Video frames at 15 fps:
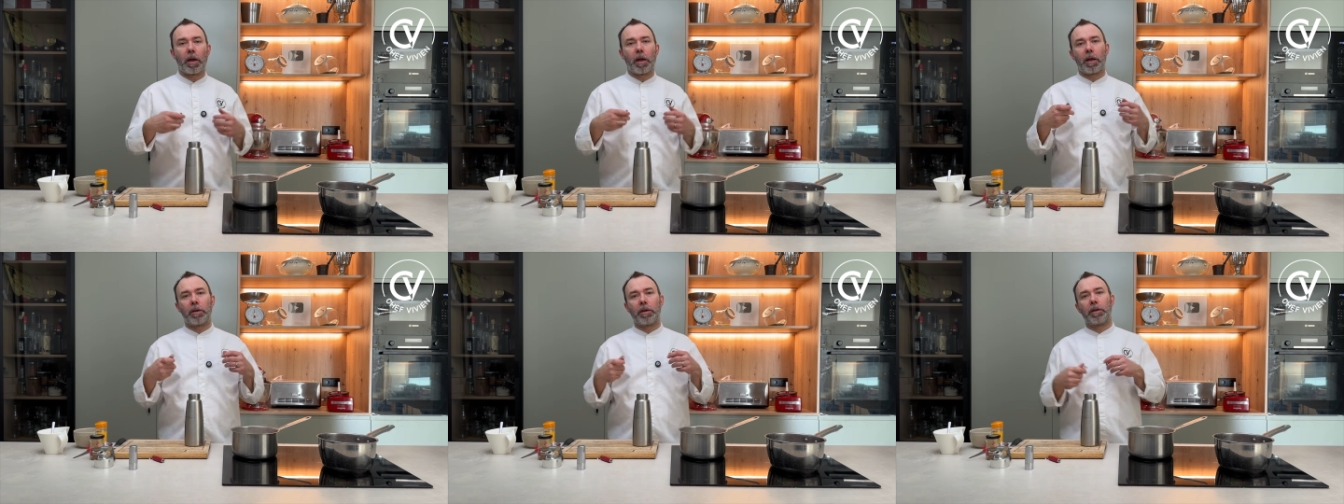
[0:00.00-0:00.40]

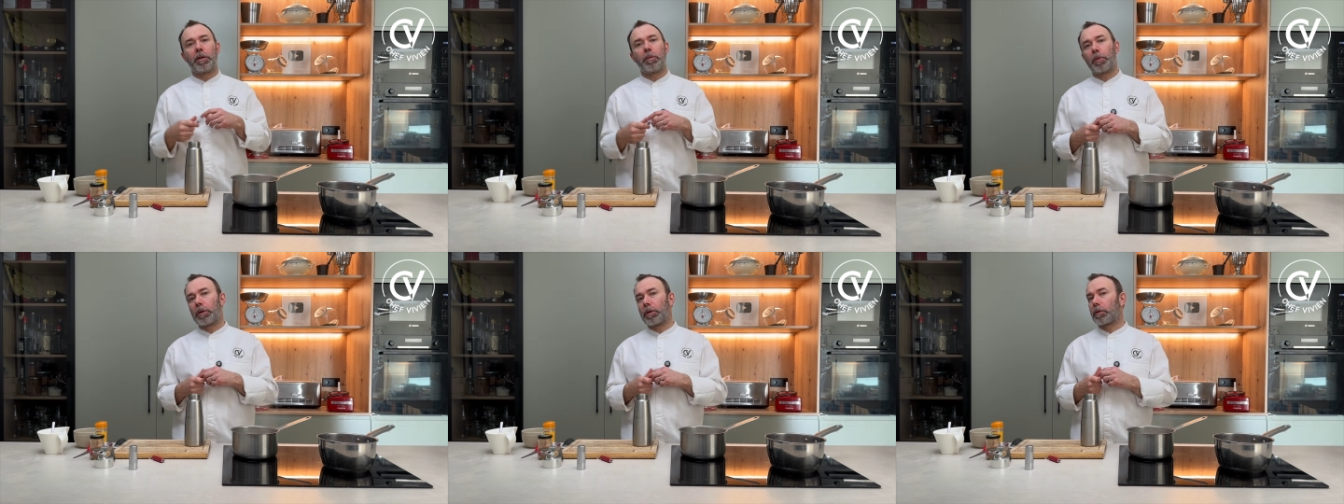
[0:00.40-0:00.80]
and it
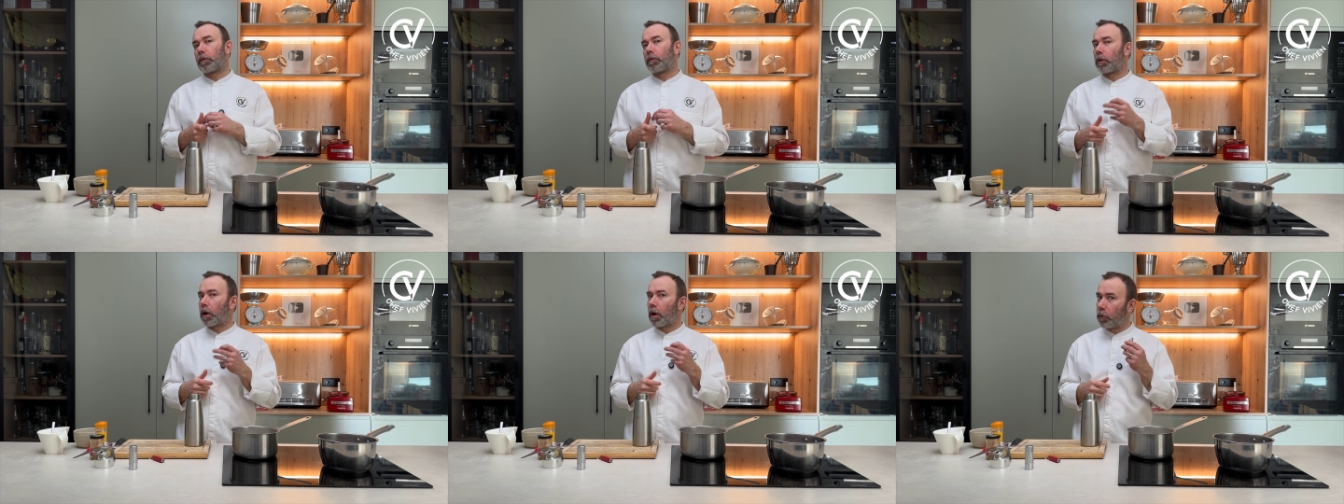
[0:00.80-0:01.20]
depends
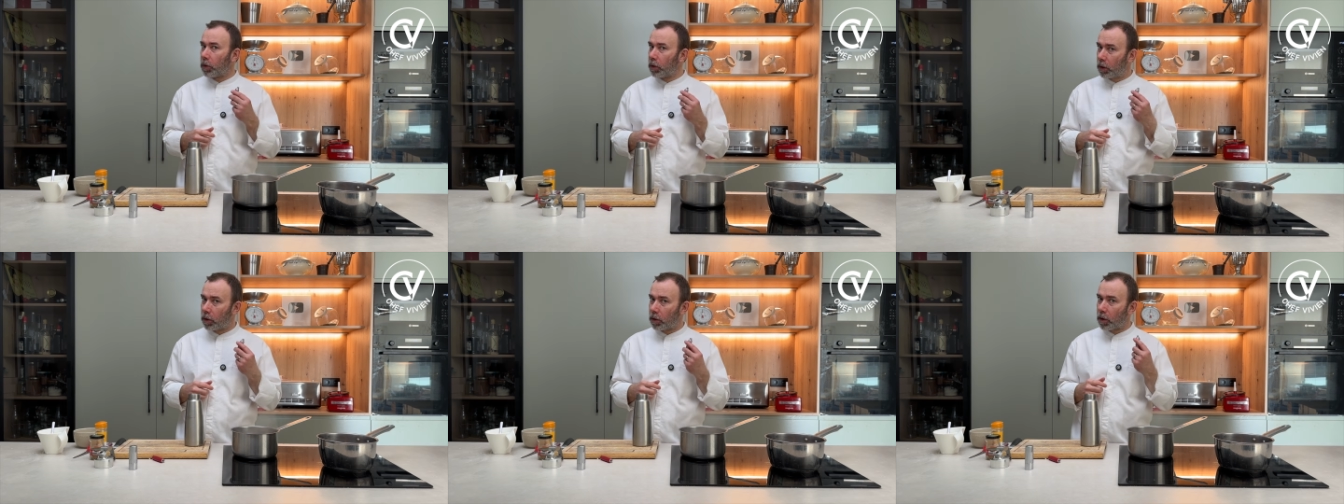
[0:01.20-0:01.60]
of
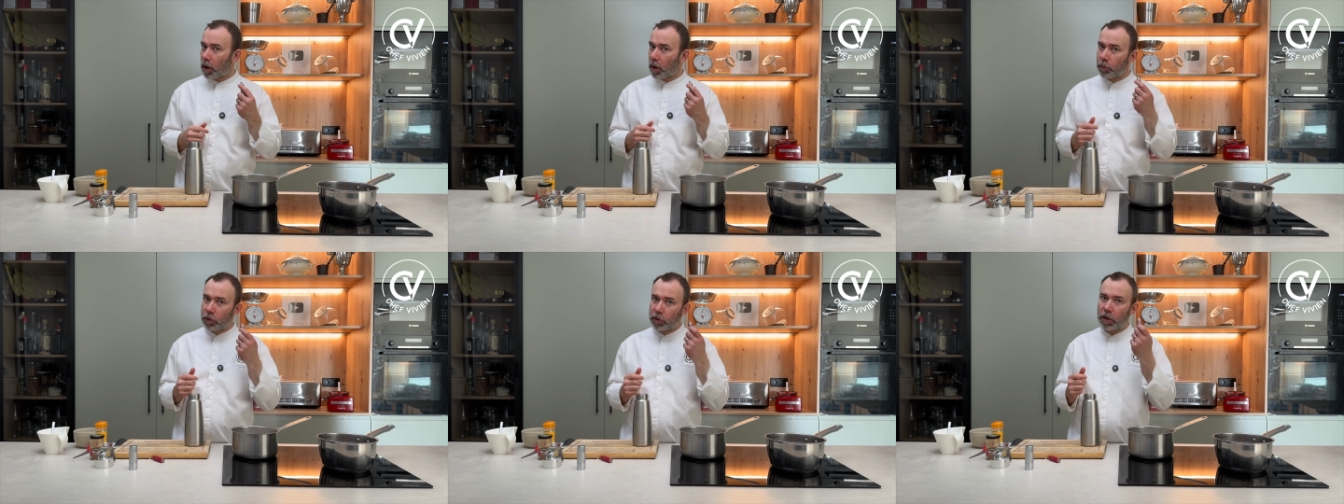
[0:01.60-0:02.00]

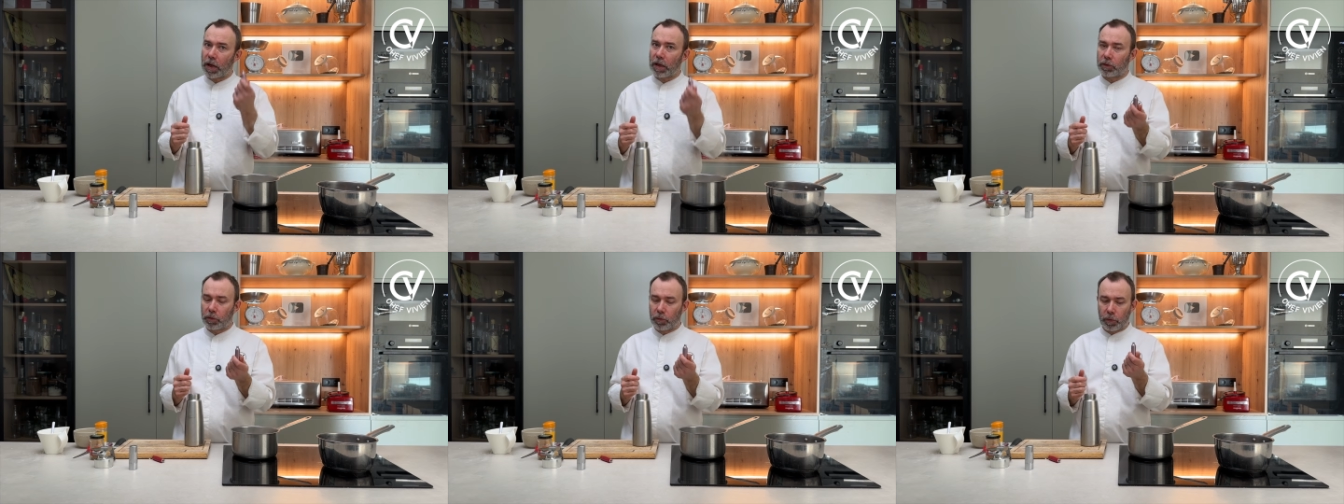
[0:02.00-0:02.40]
how much
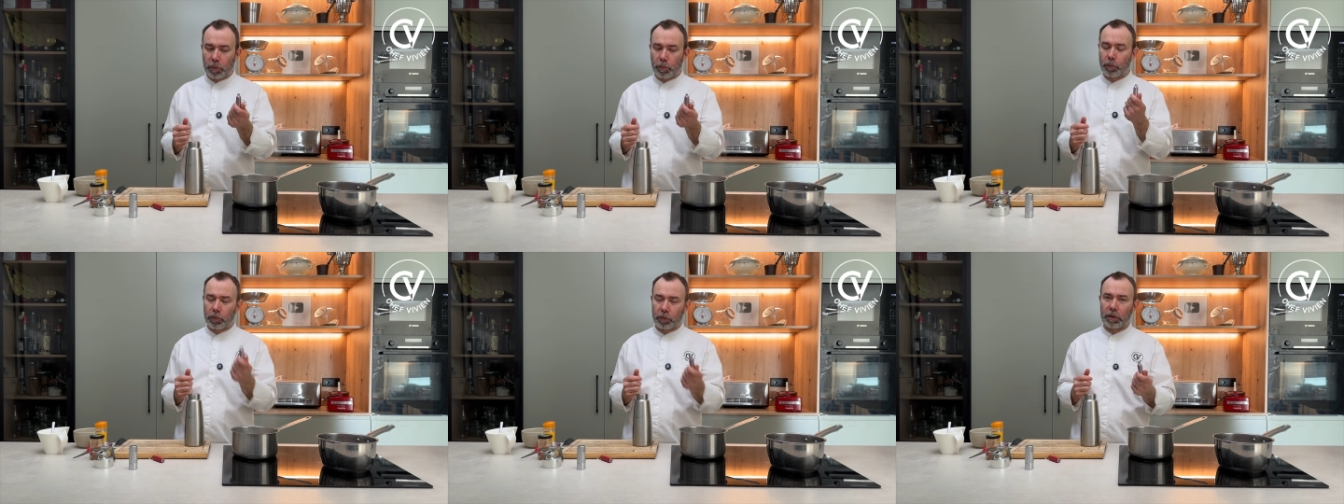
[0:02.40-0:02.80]
gas you will
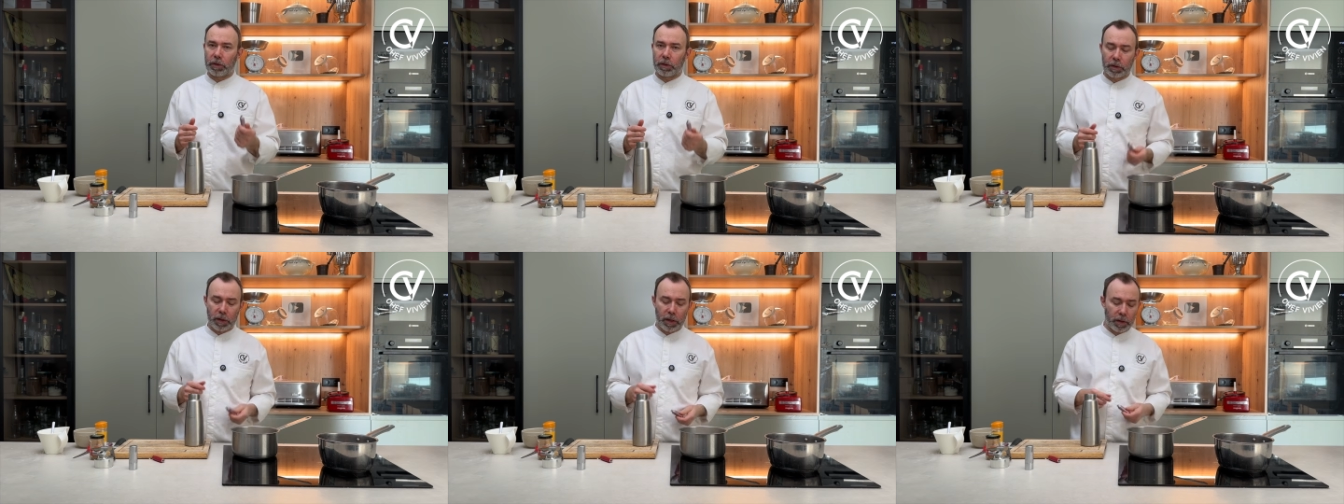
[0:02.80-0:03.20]
put
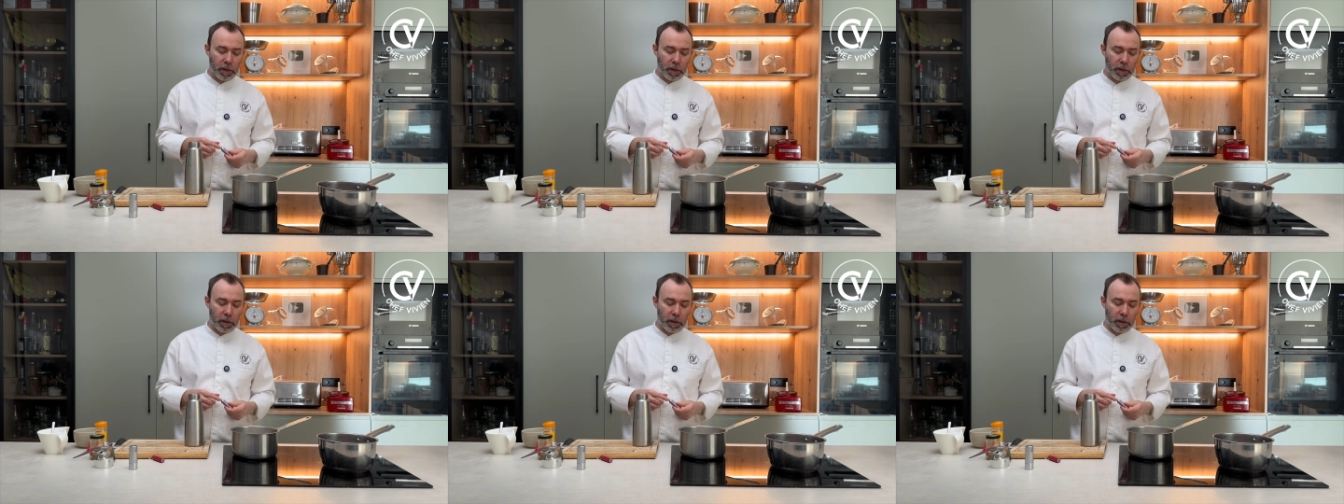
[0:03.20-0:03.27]
inside.